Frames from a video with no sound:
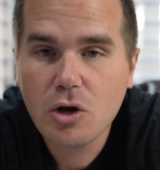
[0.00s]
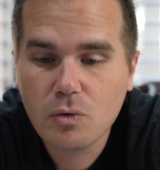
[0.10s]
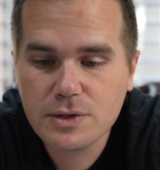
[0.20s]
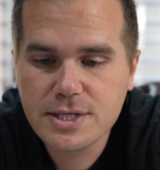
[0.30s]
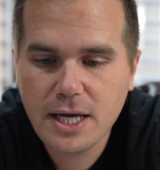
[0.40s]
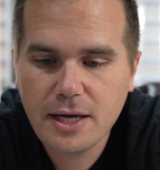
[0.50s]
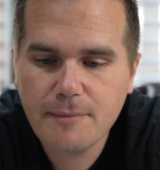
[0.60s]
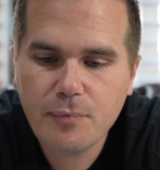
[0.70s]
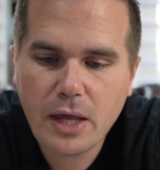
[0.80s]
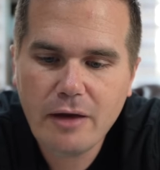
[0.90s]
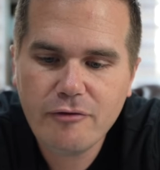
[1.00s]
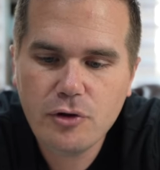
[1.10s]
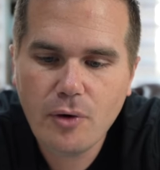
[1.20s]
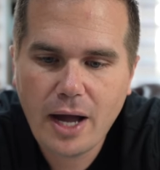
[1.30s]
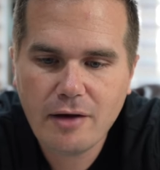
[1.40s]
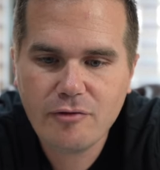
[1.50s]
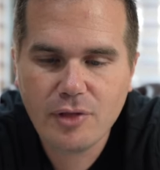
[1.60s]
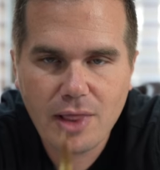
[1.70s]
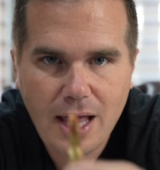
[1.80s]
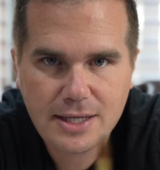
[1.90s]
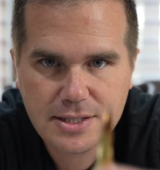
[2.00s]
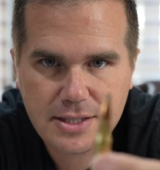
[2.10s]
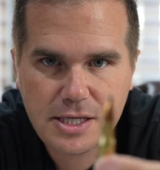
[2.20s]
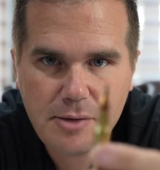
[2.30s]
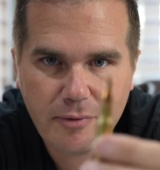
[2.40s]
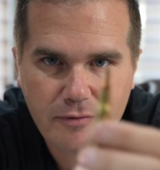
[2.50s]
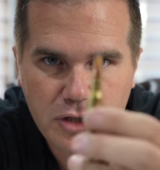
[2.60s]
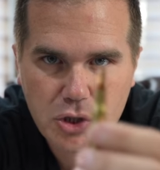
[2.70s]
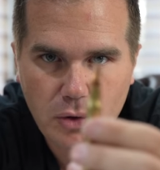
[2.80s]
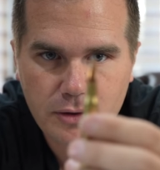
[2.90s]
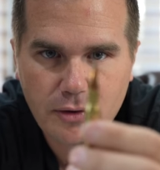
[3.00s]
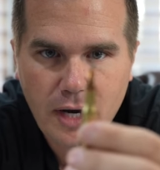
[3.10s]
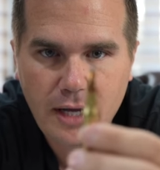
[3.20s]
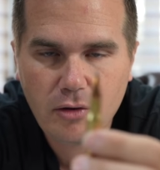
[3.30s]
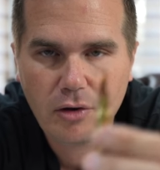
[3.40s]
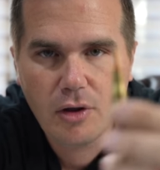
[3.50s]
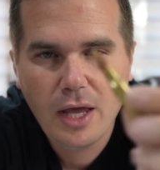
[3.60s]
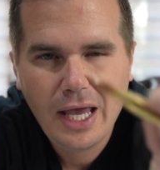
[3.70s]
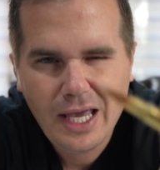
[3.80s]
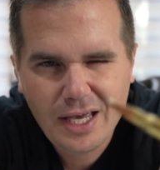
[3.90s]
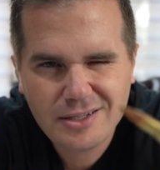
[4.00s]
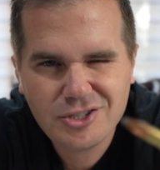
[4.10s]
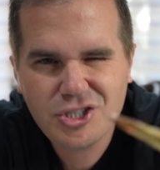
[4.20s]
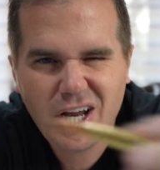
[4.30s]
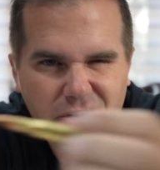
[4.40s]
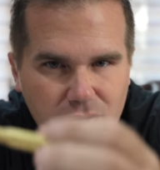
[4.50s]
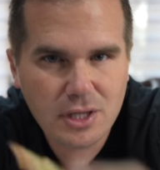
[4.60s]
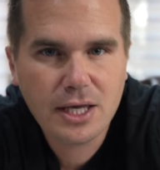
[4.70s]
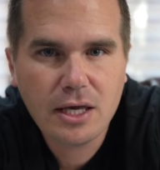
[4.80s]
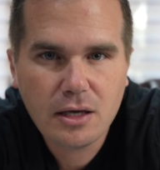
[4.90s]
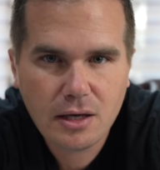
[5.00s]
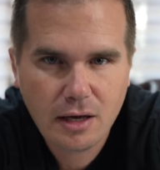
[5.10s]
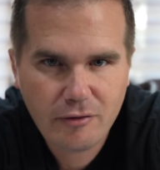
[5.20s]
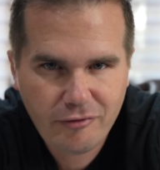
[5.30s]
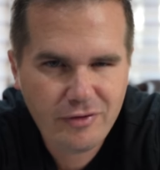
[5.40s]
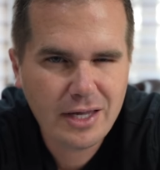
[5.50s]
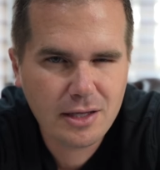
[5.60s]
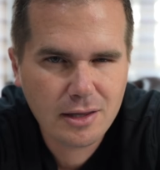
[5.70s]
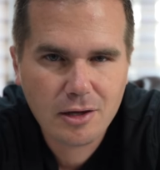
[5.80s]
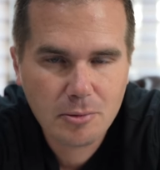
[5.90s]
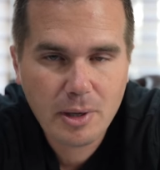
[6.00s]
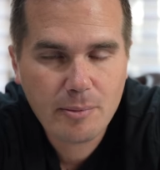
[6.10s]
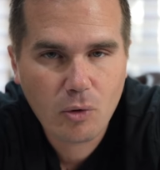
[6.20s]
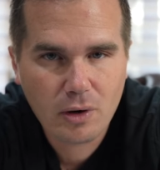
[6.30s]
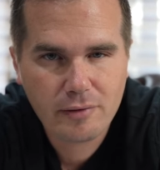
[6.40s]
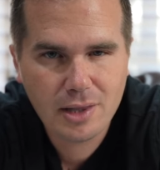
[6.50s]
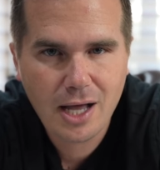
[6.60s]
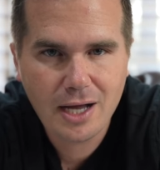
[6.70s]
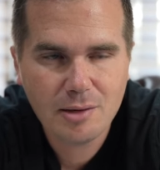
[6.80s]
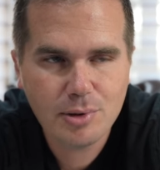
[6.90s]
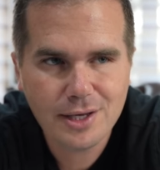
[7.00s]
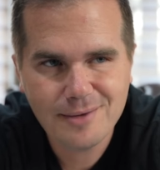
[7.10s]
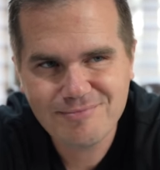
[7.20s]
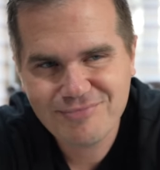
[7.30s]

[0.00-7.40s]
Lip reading: will say if you have less steep of a shoulder angle, it generally can feed a little bit more reliably.